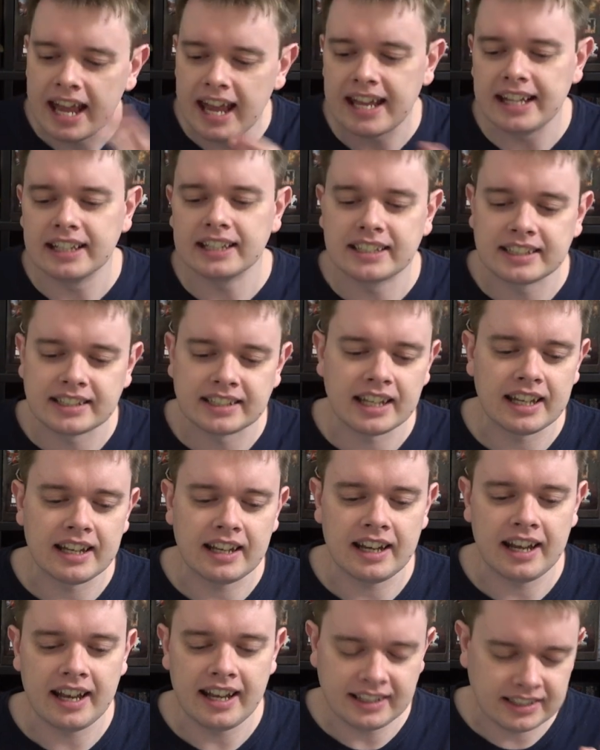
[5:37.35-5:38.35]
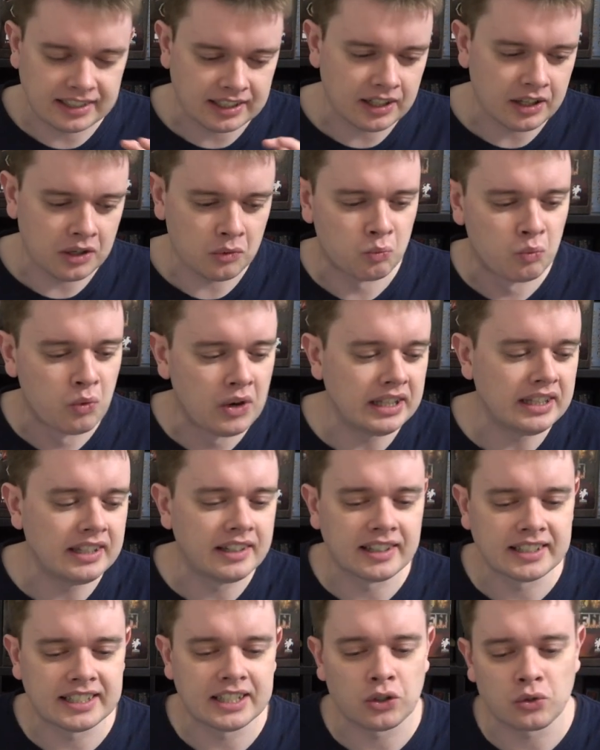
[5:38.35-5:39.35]
It's uh, it's a really
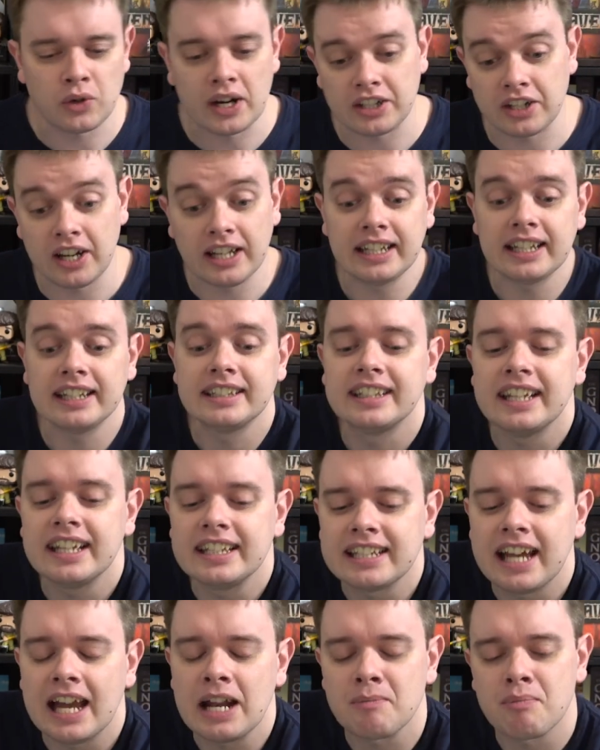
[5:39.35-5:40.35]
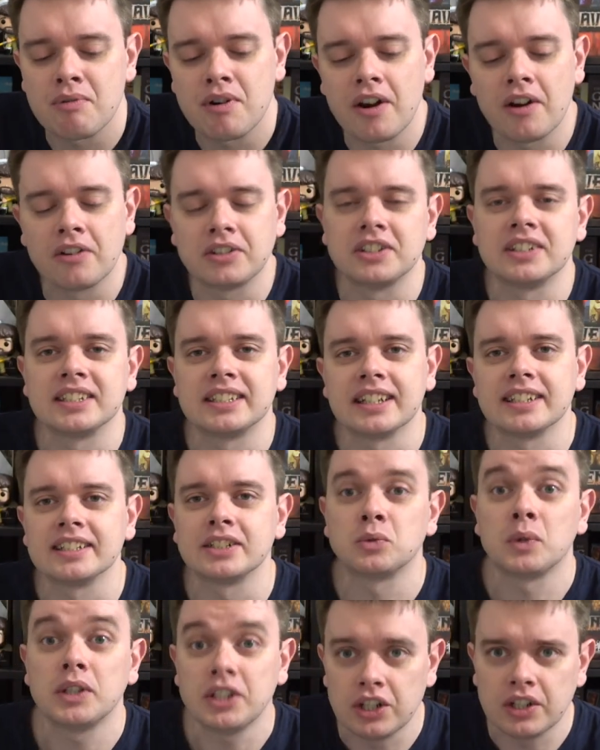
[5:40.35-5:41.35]
nice interaction, and the, the attack priority is nice as well.